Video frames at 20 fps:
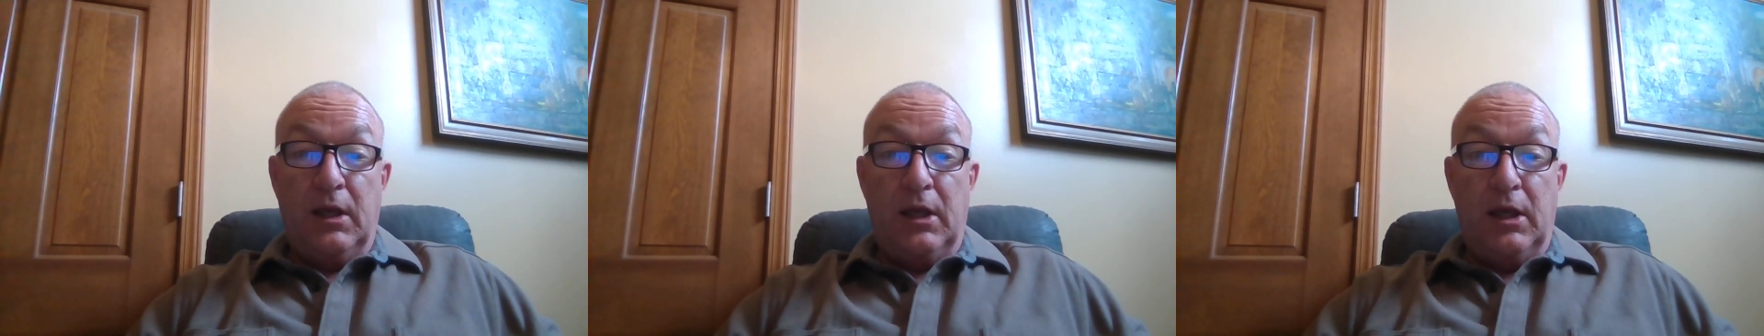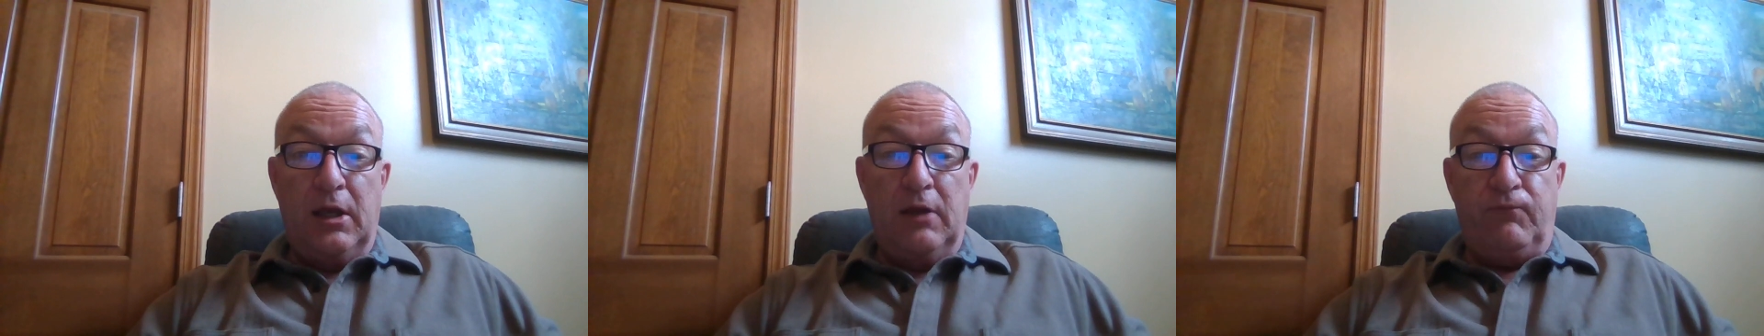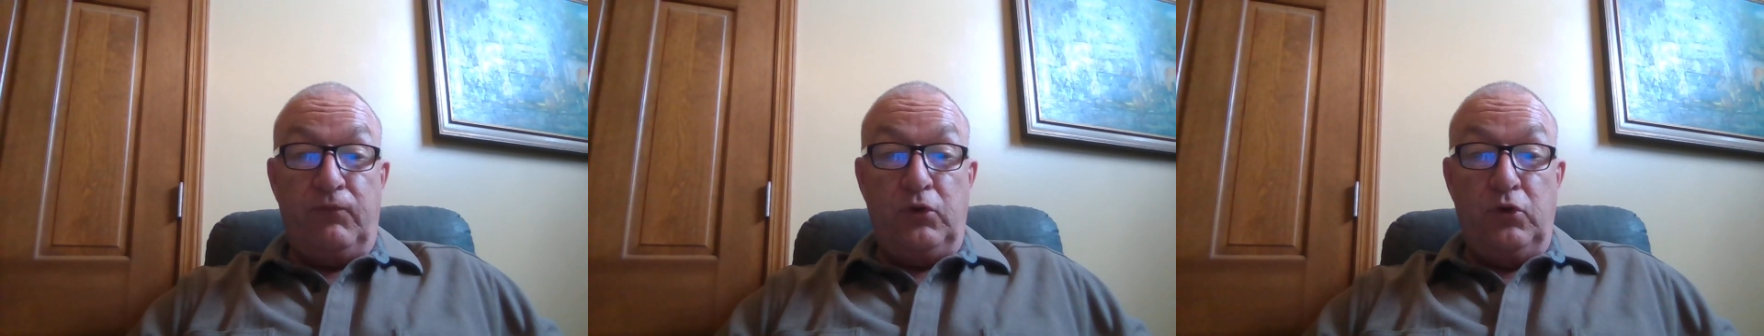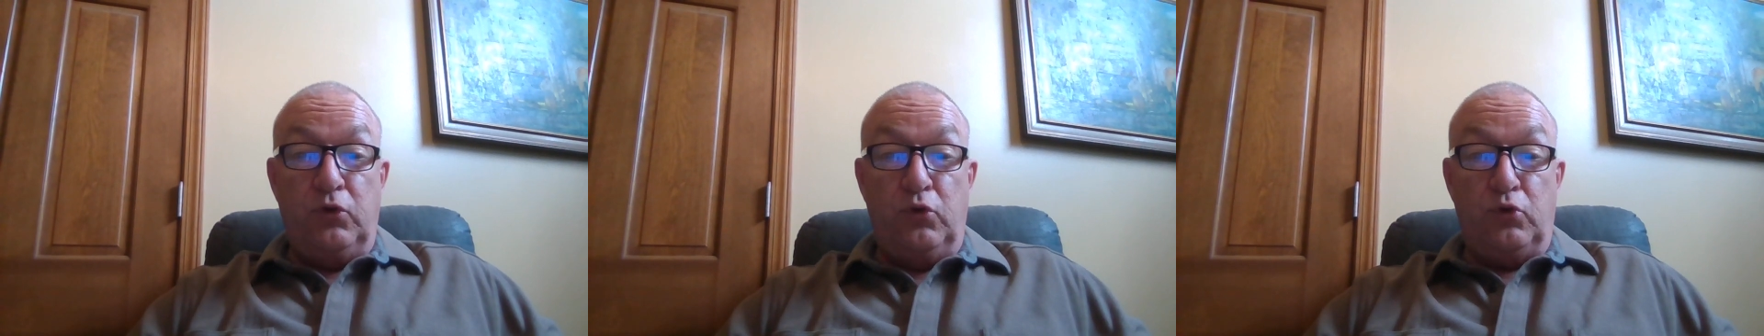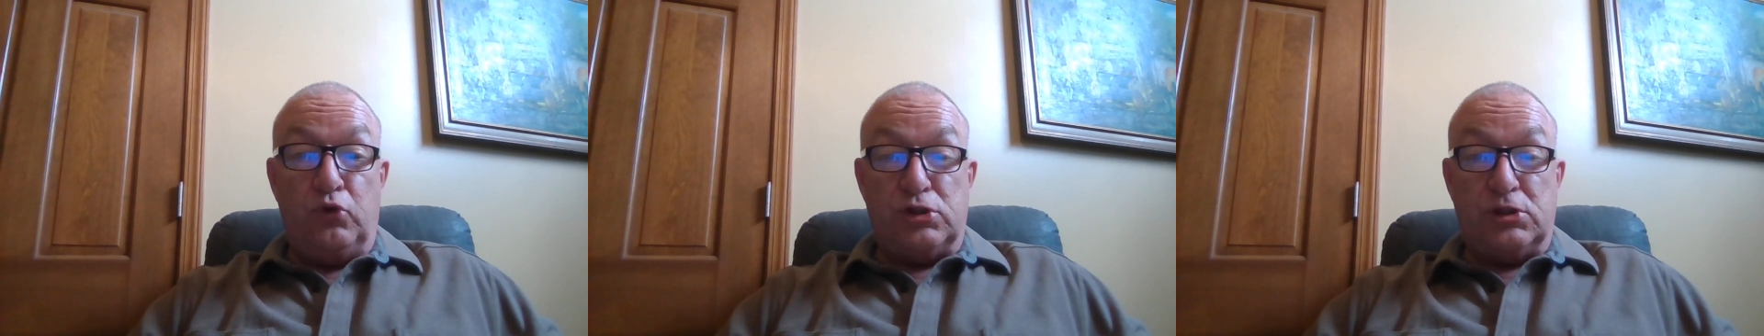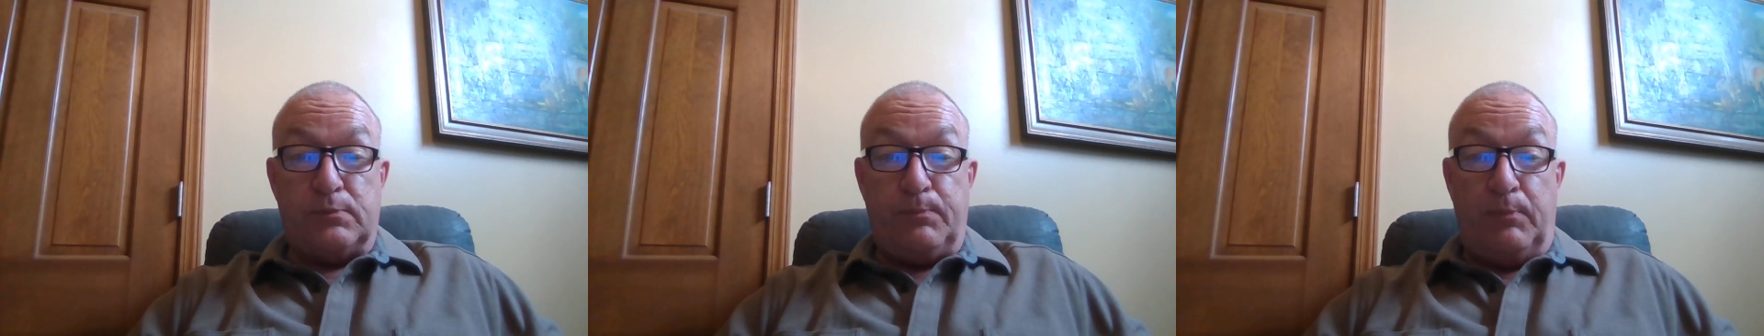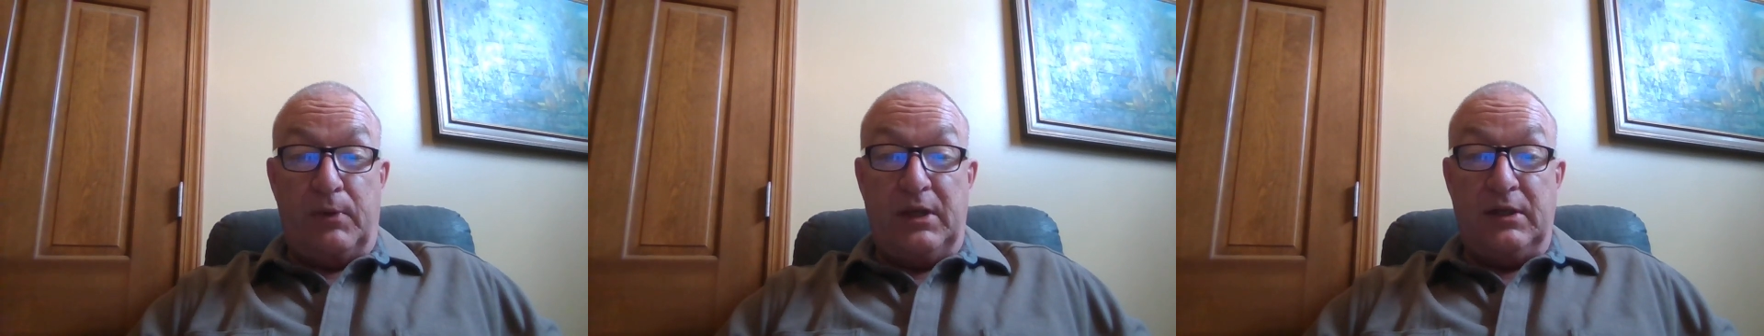if you
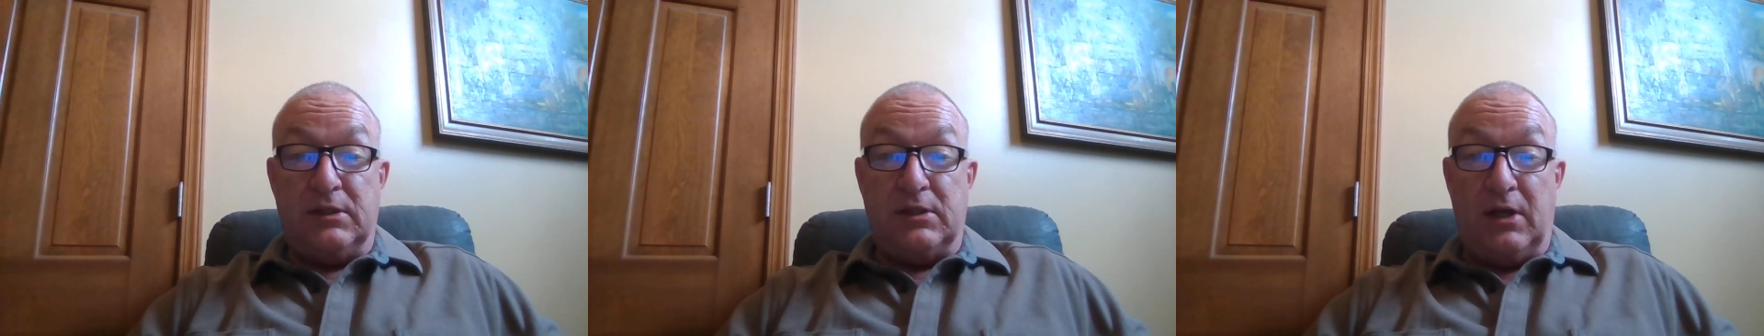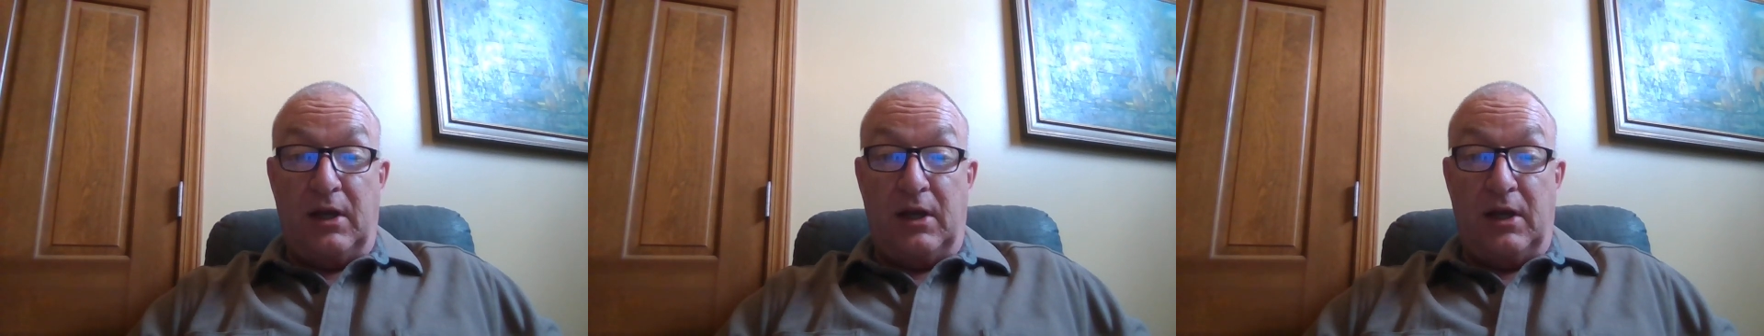spent